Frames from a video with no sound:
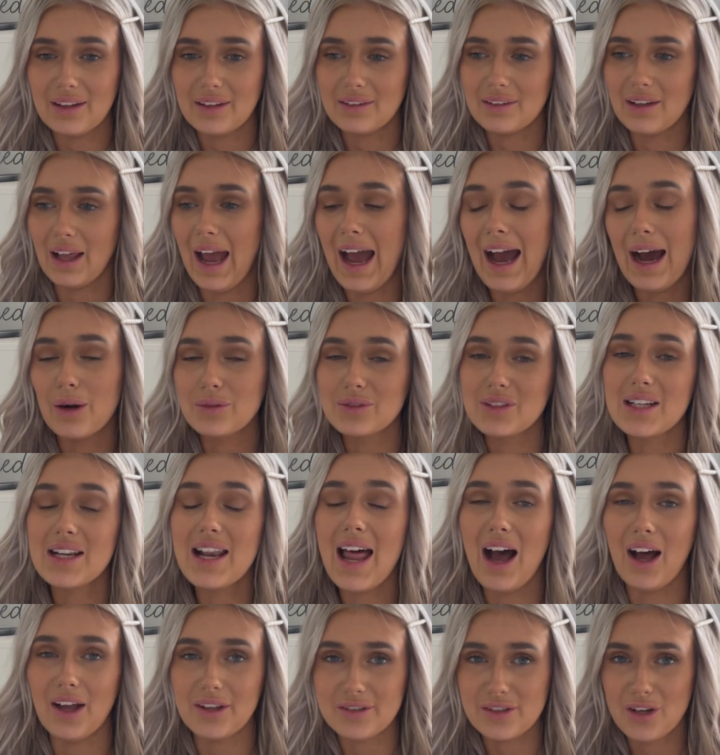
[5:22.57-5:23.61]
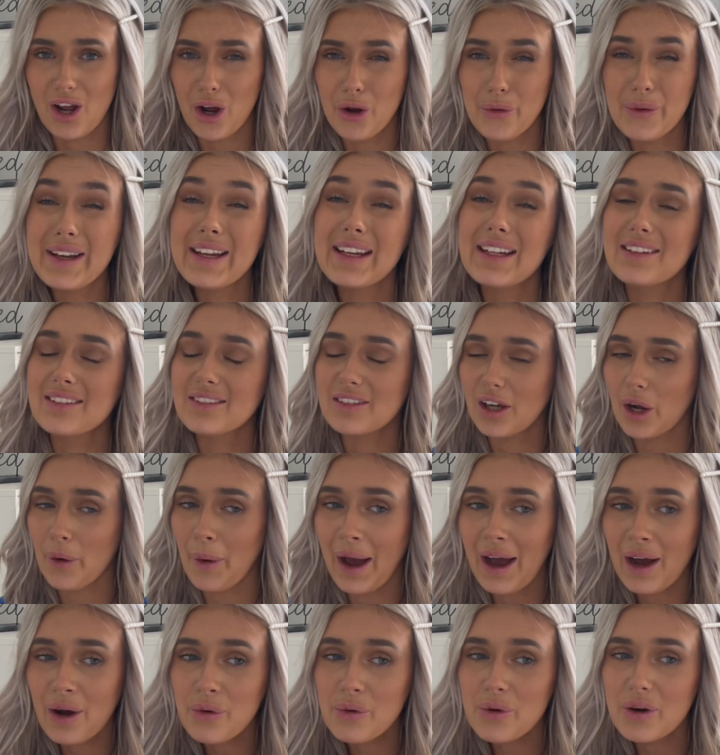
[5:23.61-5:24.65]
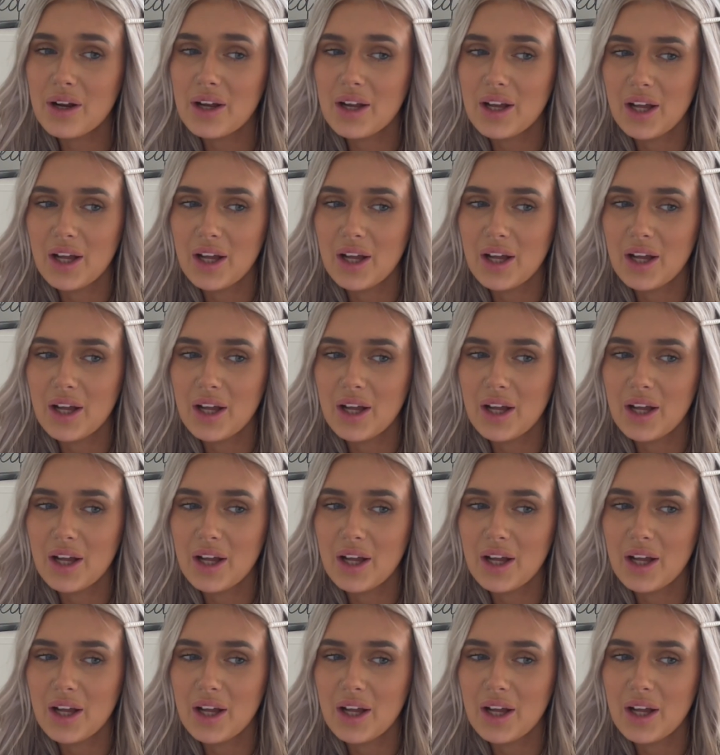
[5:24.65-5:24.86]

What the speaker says: like how to let us know he needs to go out.